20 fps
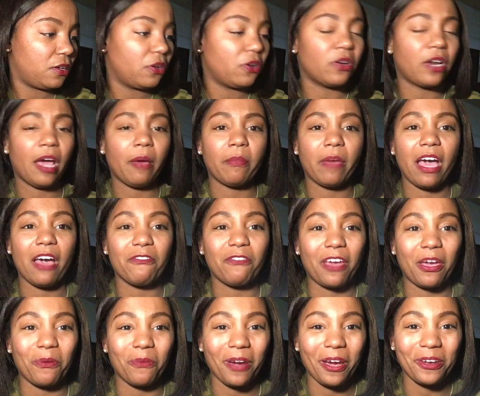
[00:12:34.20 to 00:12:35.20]
Oh, that math
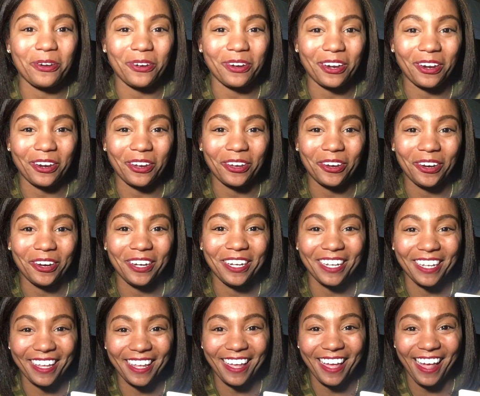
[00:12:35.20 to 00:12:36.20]
ain't right on there, y'all.
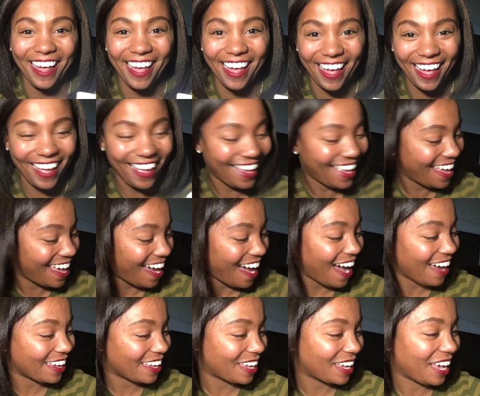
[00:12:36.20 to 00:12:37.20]

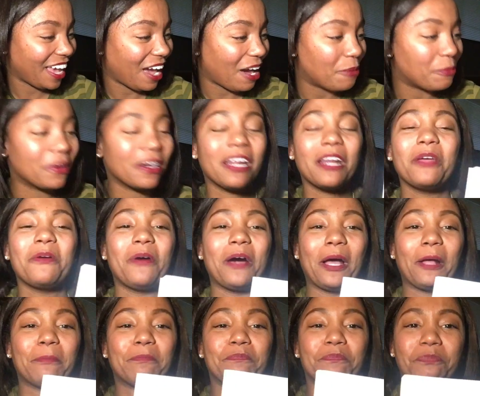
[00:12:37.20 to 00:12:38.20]
I can count. But
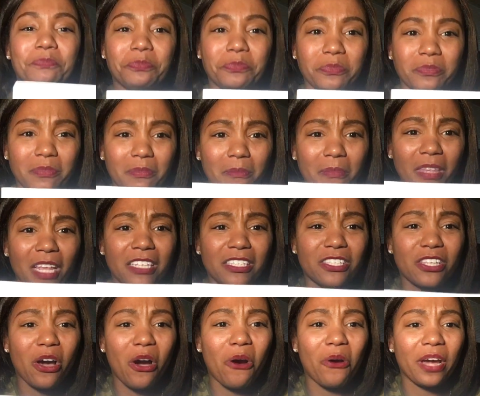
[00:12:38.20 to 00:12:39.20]
anyway,
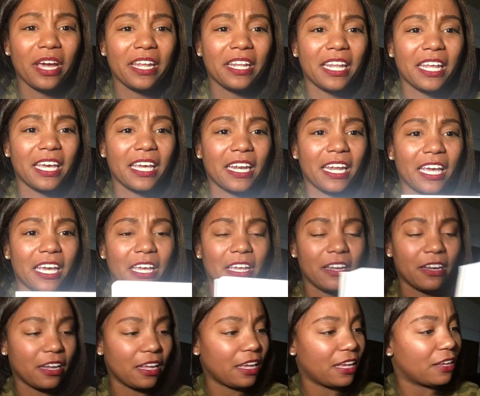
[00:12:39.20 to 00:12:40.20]
so, and then
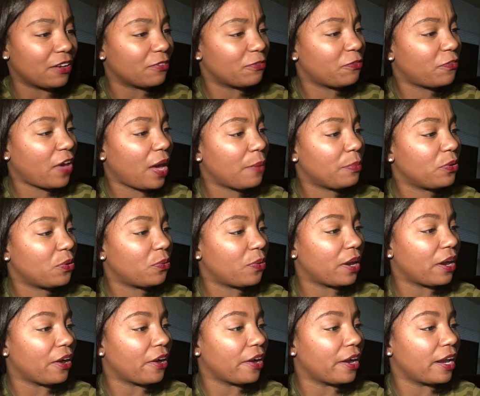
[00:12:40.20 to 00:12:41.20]
in
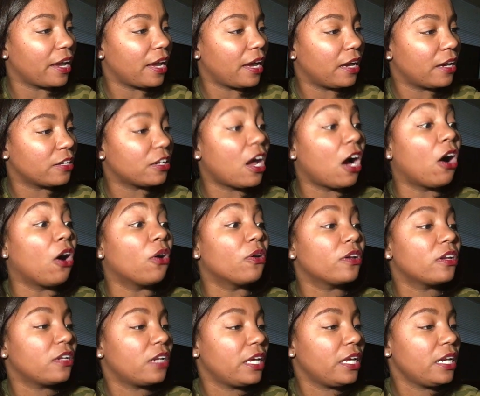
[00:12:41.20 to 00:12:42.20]
February, no,
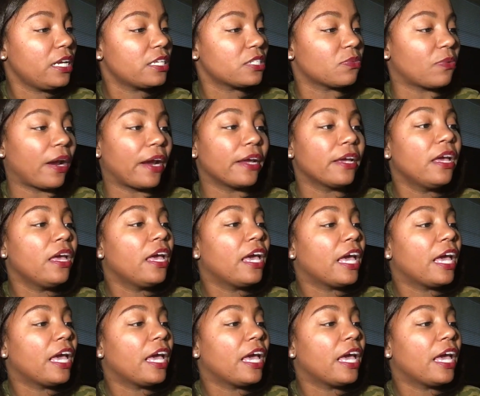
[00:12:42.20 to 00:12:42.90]
it is right.